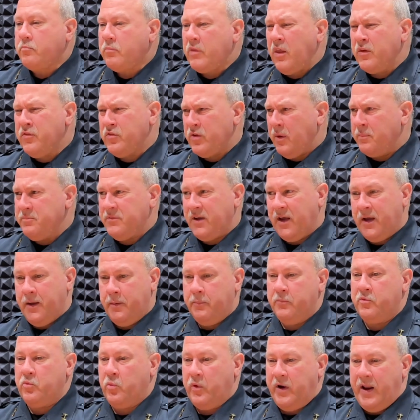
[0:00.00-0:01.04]

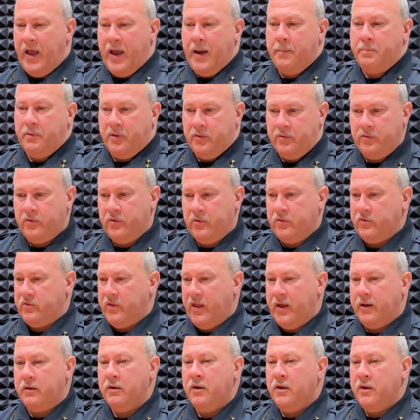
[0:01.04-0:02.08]
Sometimes what happens is
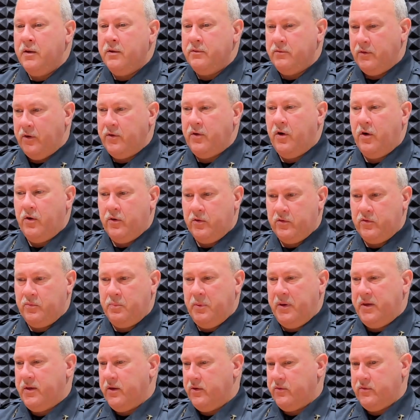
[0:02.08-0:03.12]
that the dogs,
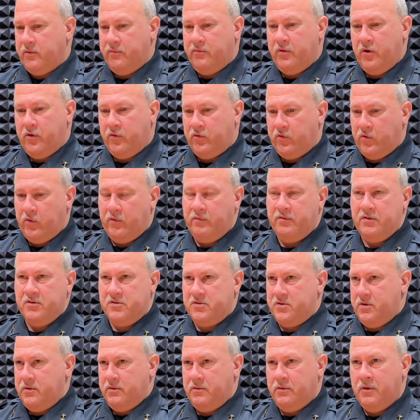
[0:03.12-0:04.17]
because of their service,
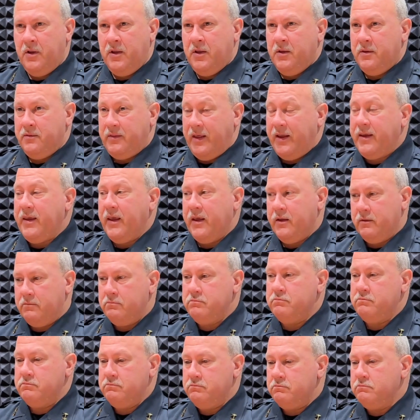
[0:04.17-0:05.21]
and they
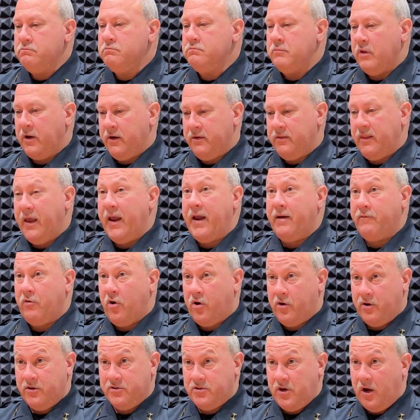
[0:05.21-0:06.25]
have a
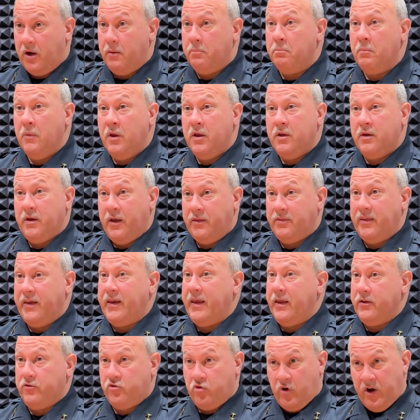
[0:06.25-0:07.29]
hard job. And they
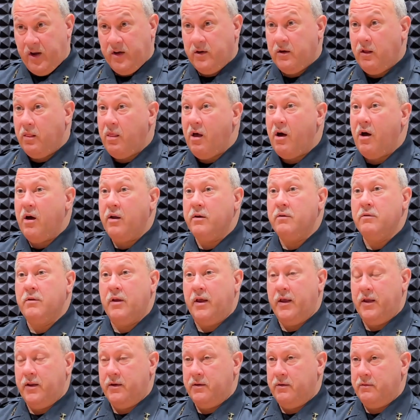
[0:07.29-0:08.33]
get trained a lot,
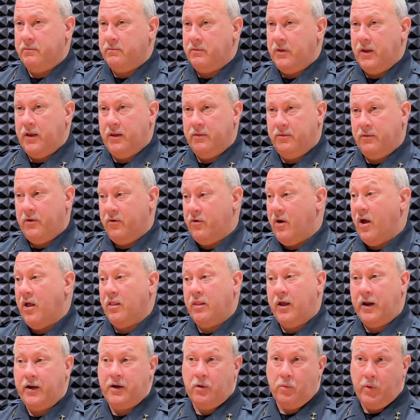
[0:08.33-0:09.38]
and they're not
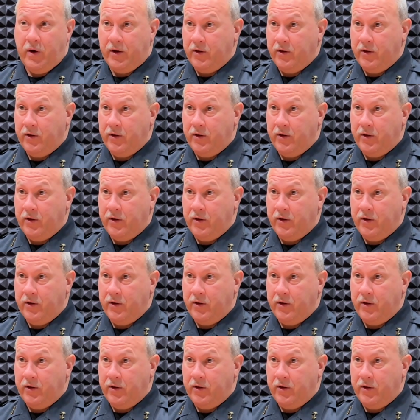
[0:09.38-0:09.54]
like a regular.